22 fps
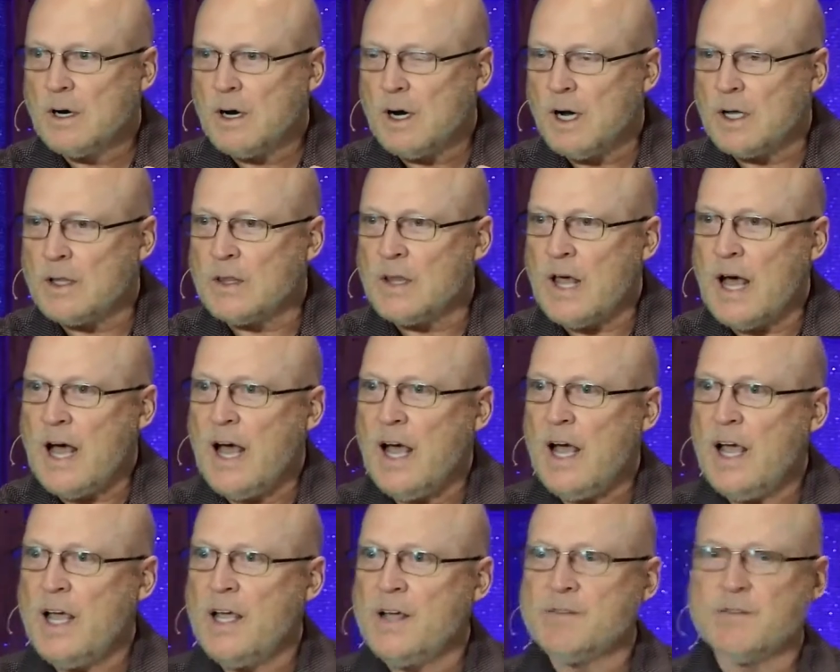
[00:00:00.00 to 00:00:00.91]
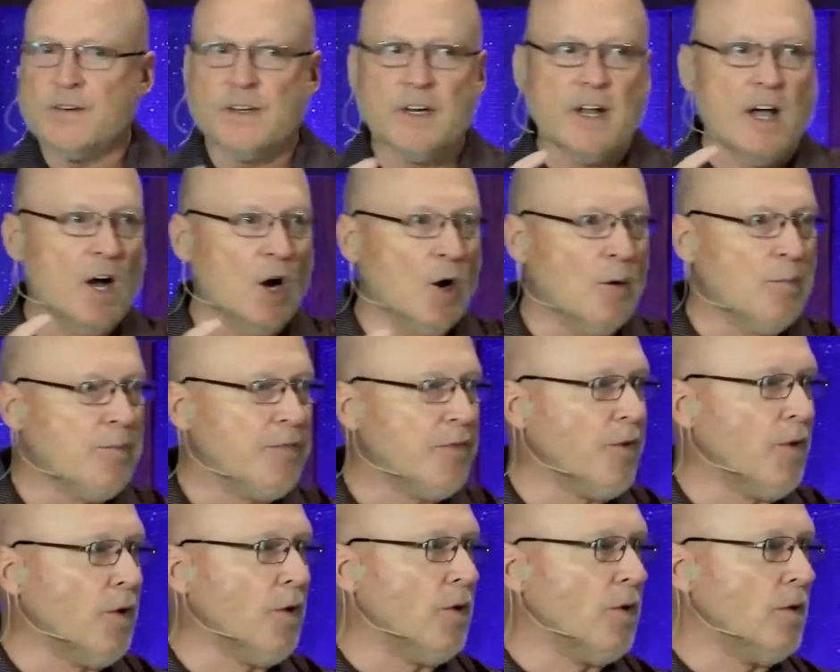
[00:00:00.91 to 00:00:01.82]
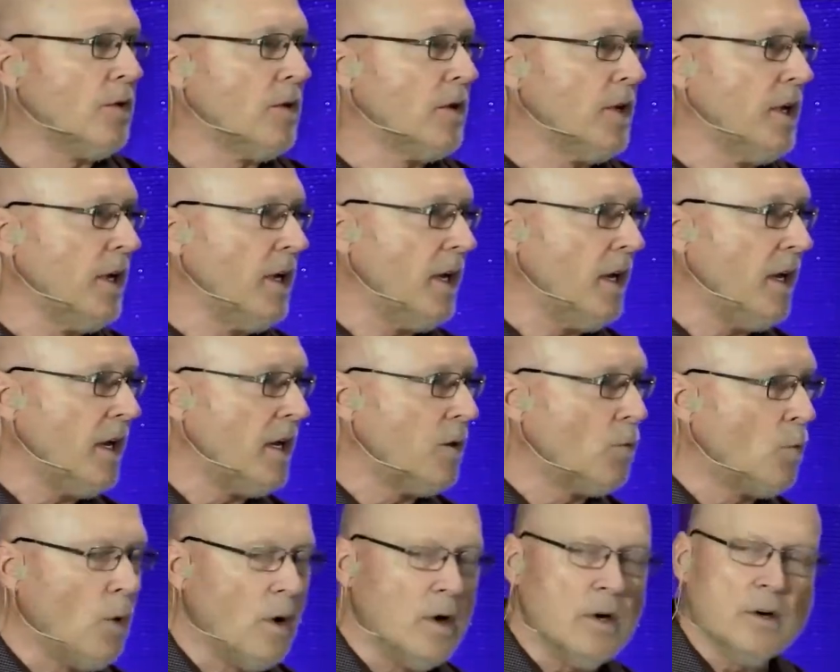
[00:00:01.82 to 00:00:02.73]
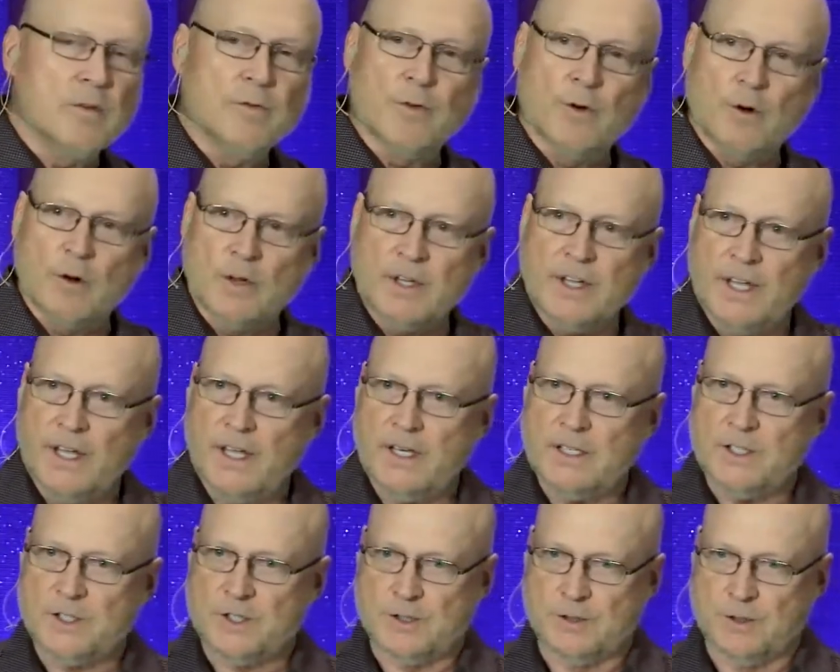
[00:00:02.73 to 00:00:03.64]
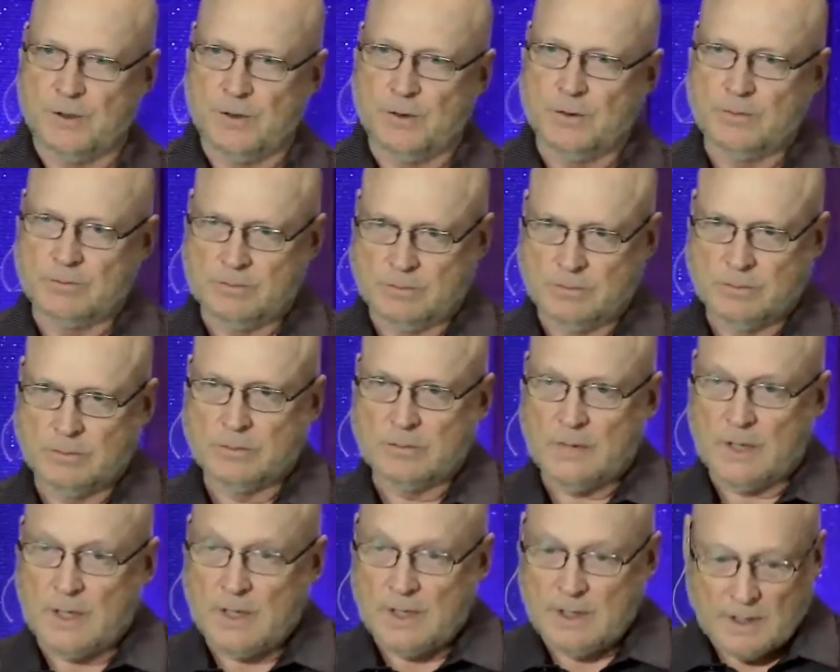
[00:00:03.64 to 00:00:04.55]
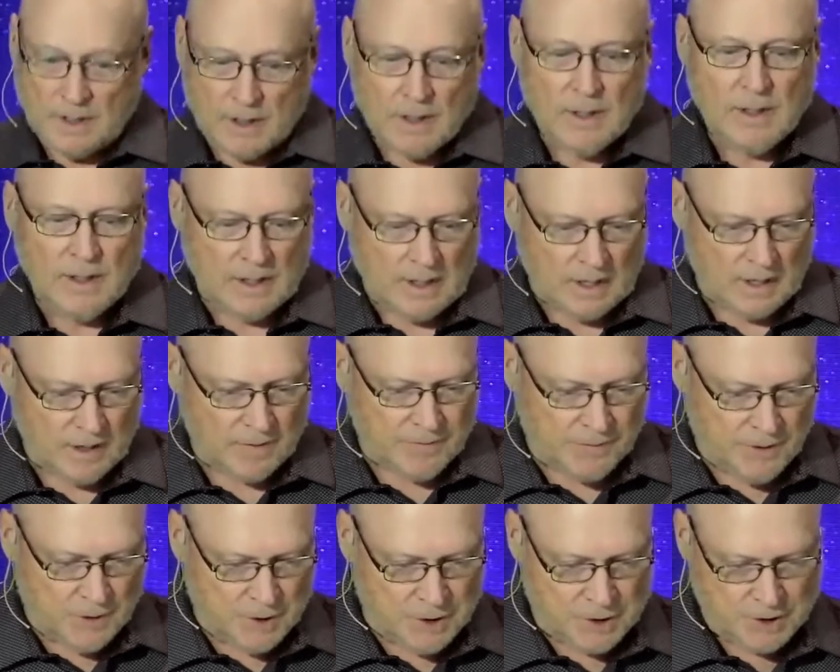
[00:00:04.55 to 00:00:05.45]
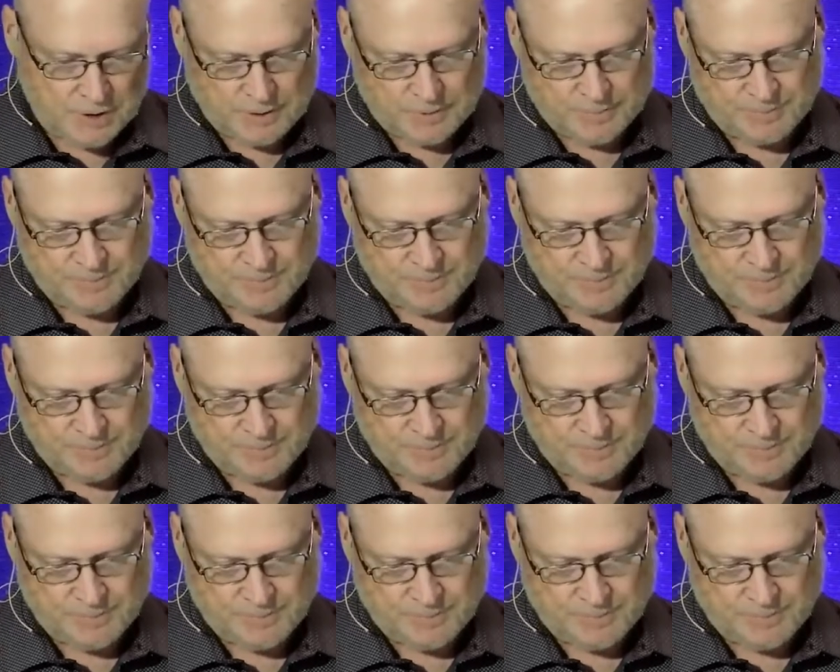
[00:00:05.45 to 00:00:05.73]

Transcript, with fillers: alive and helpful and wonderful into our future.